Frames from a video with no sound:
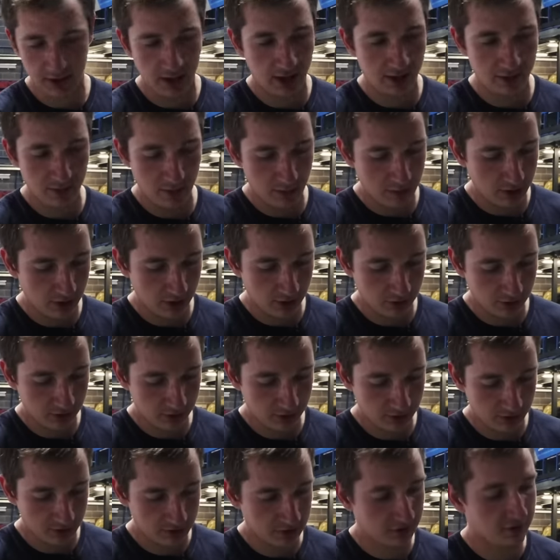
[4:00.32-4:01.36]
can't remember all,
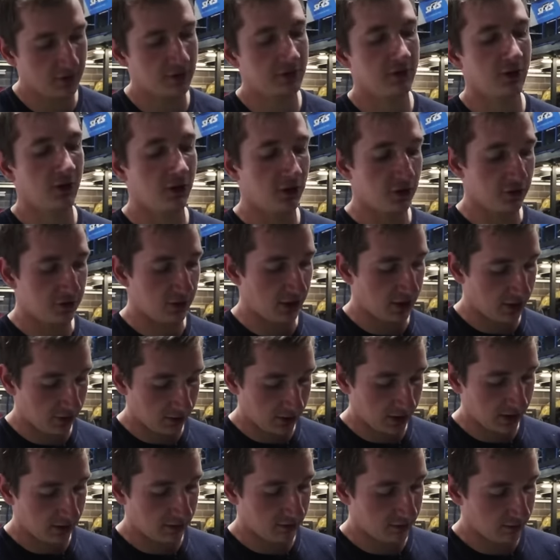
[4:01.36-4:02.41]
there's loads
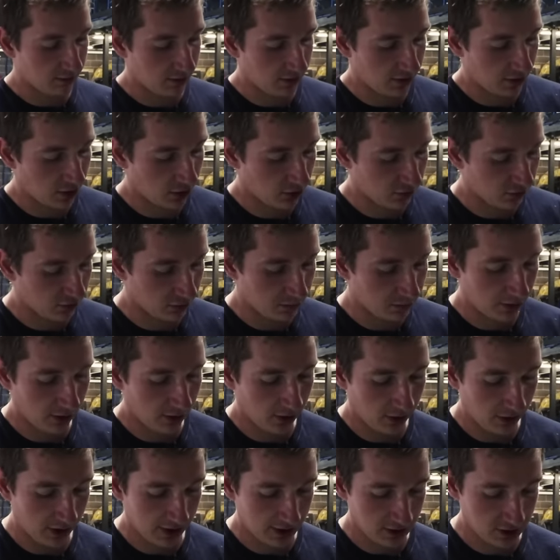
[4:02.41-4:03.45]
anyway, but the oval
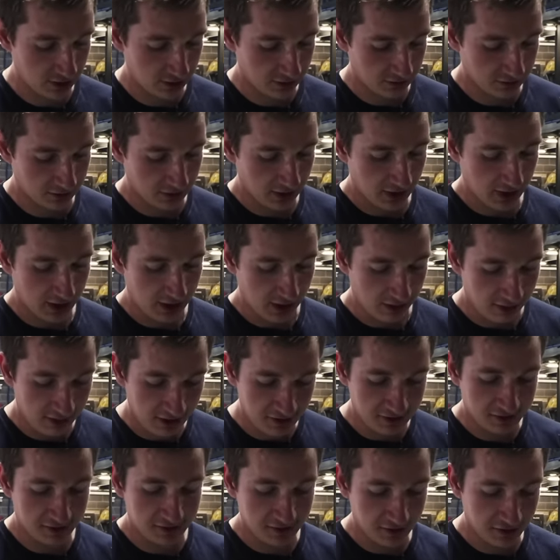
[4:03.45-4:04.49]
port engines,
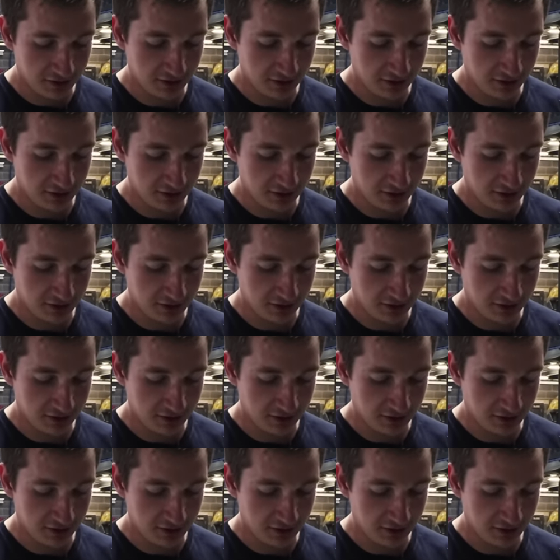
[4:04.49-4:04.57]
this is